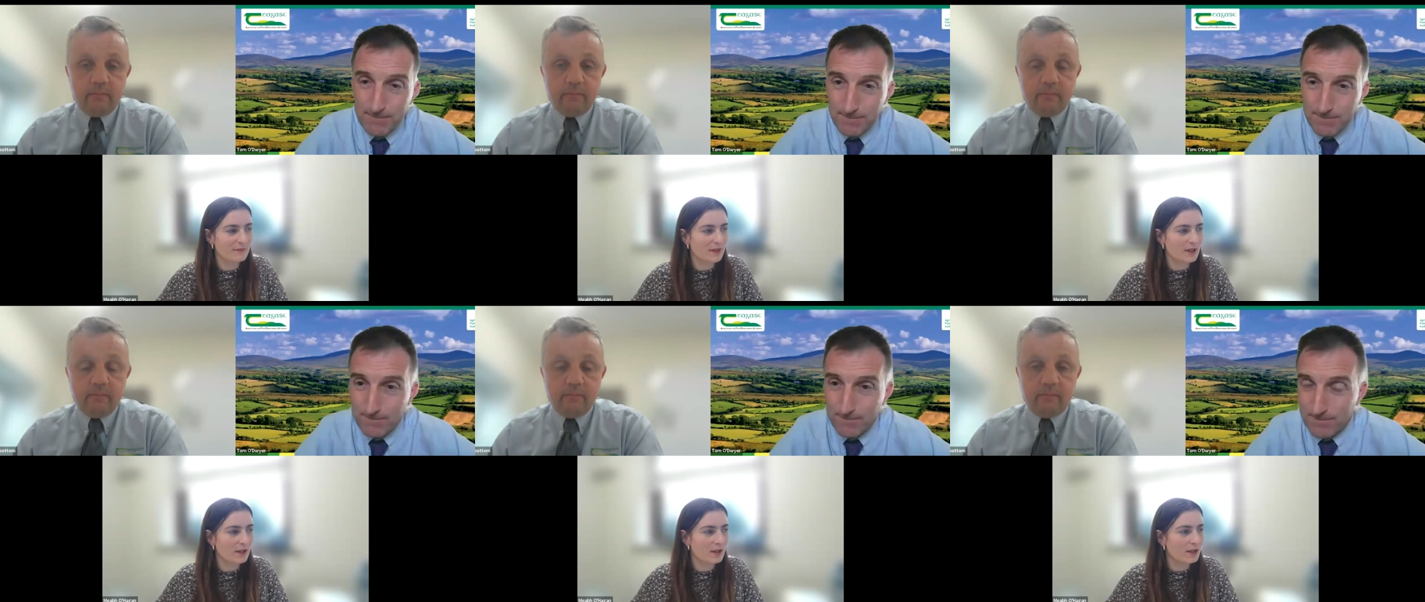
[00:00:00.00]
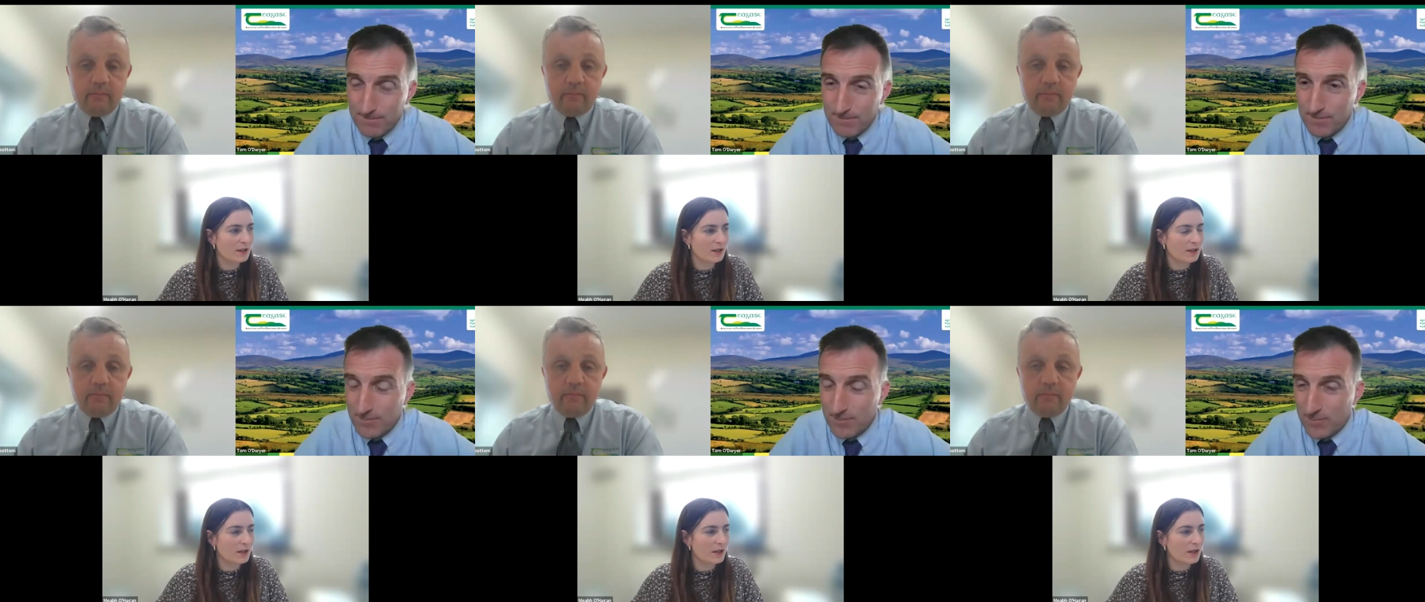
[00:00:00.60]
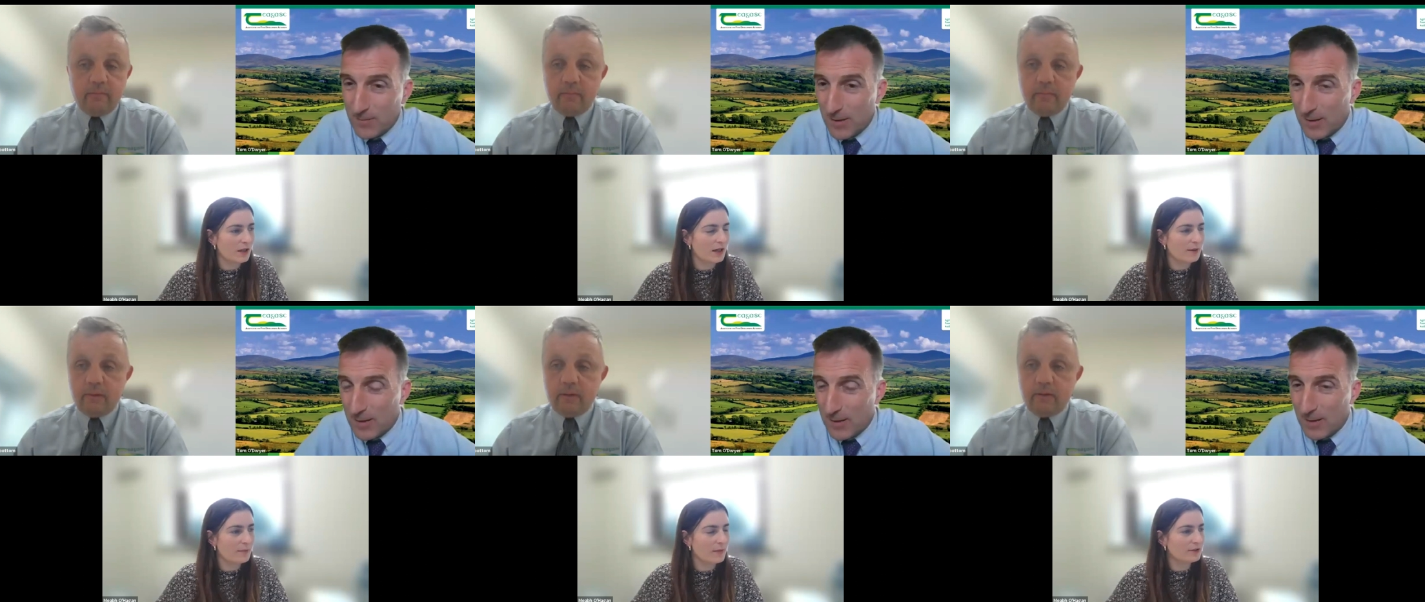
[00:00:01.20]
Speaker 1: Hmm.
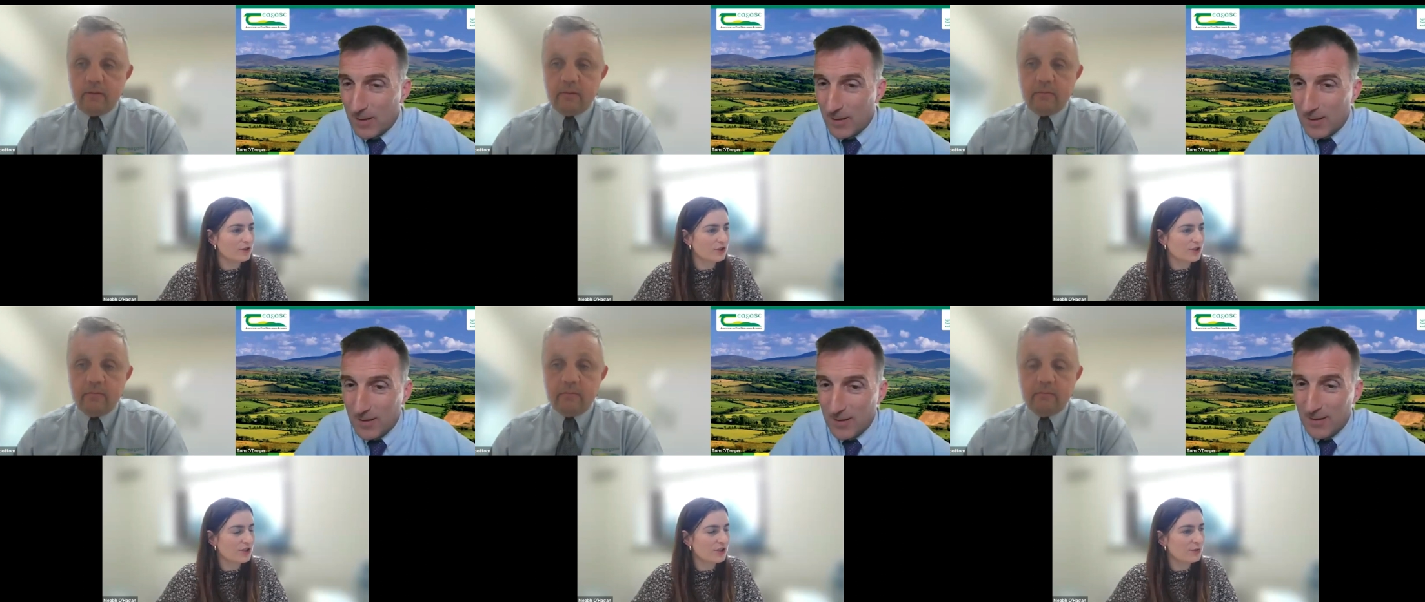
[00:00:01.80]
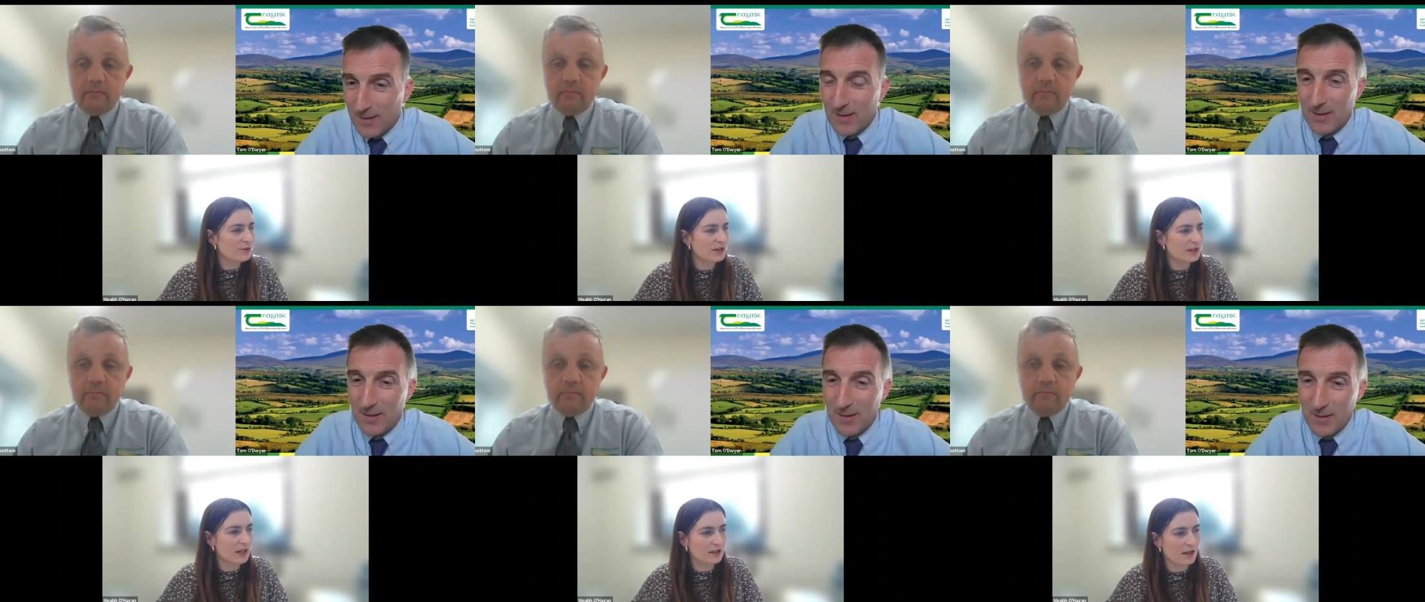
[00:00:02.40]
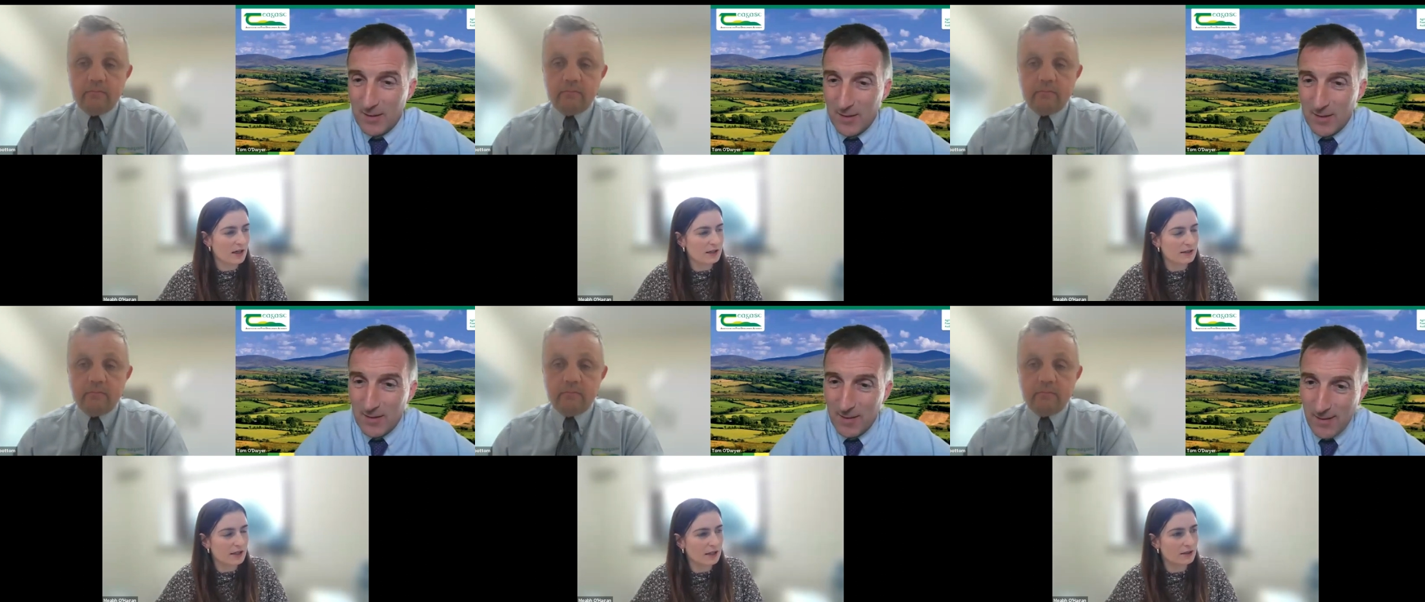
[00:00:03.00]
Um, there's just another one there,
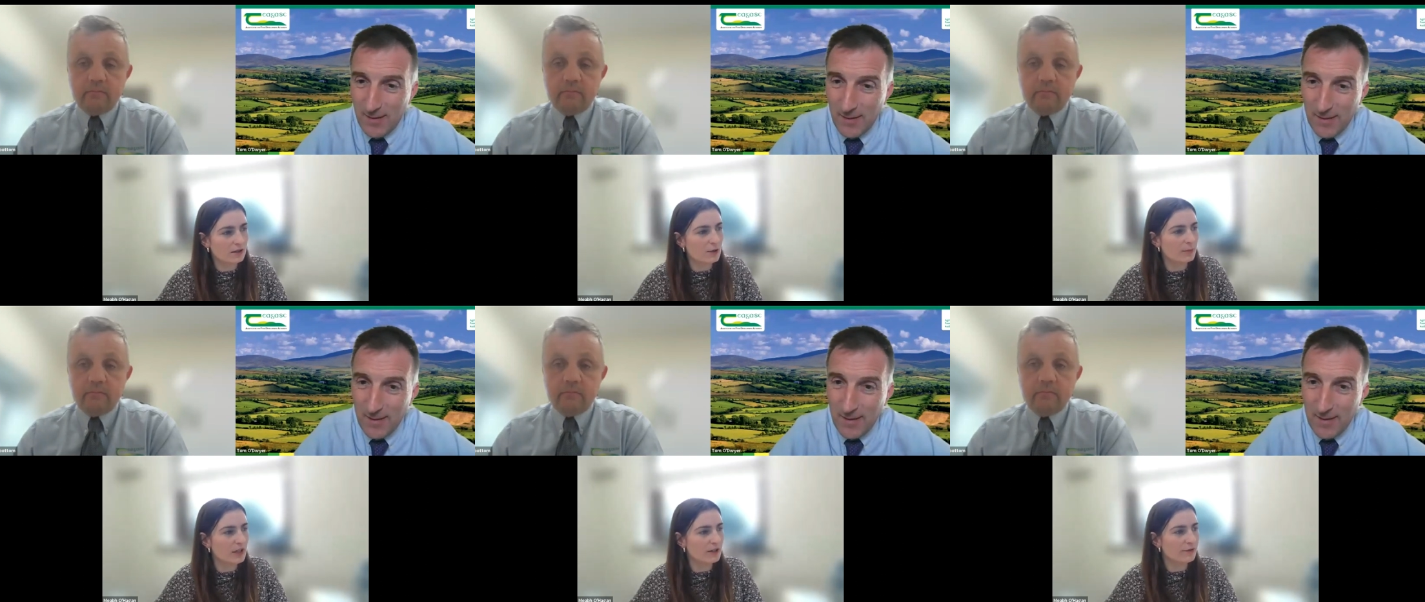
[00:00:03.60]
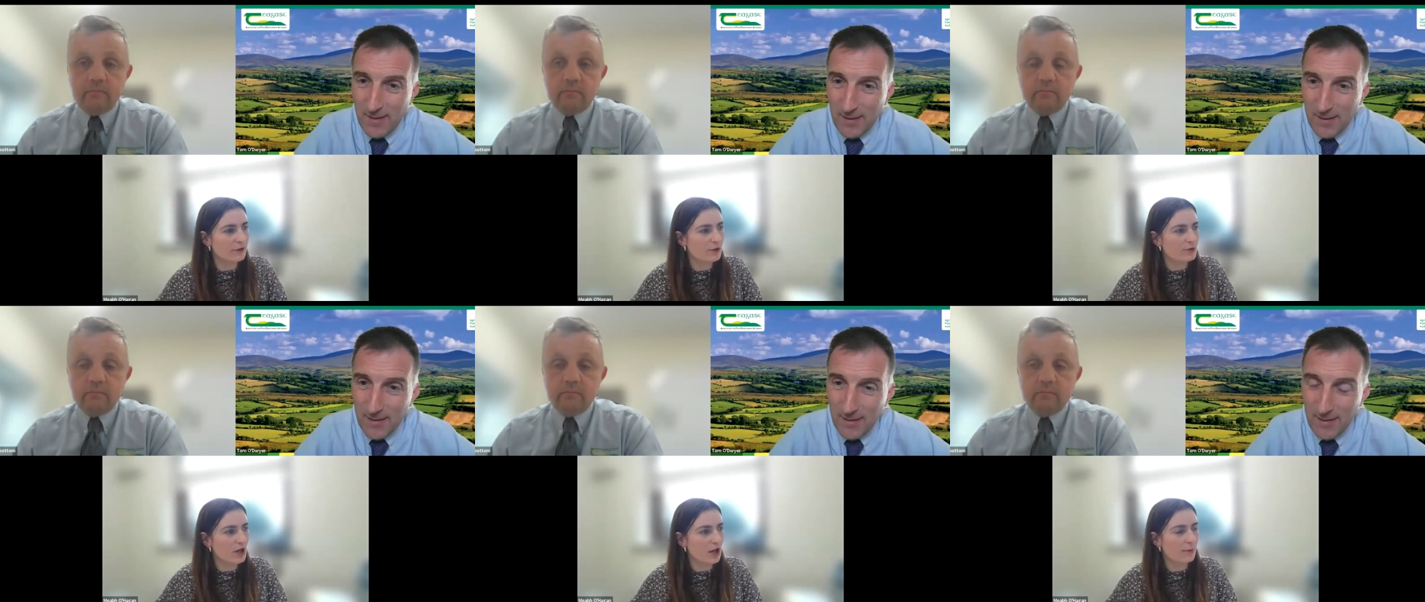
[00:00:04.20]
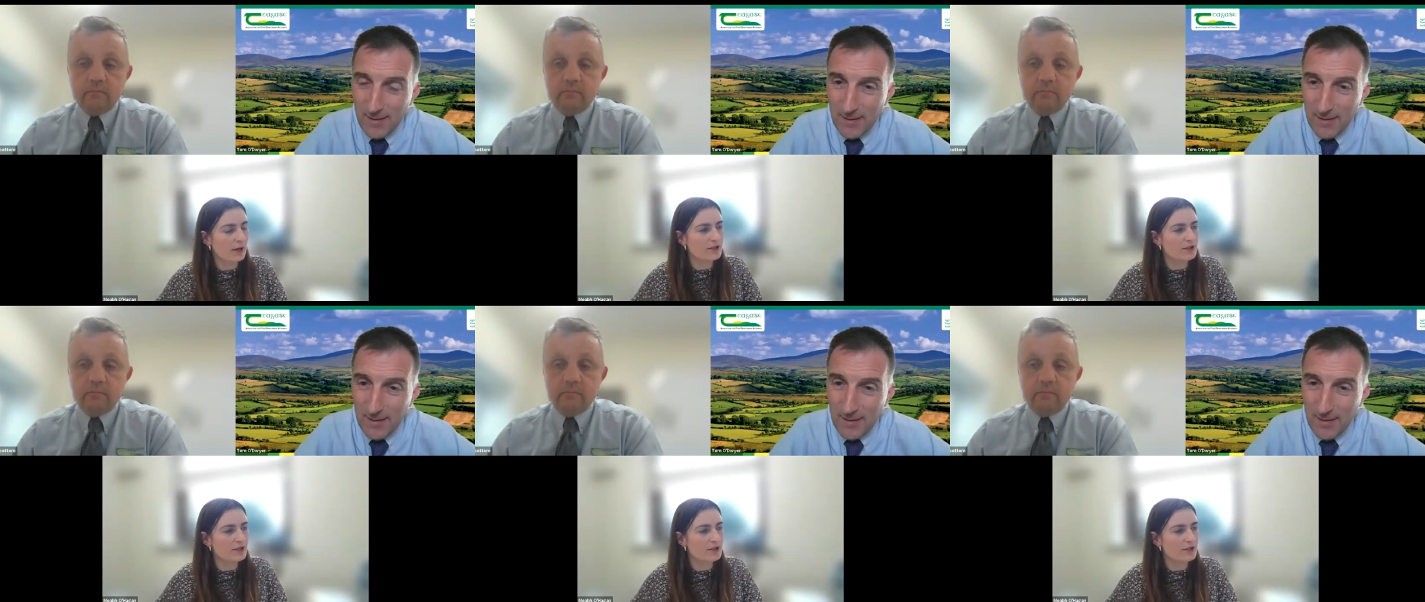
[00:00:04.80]
I think, coming in for you, Tom.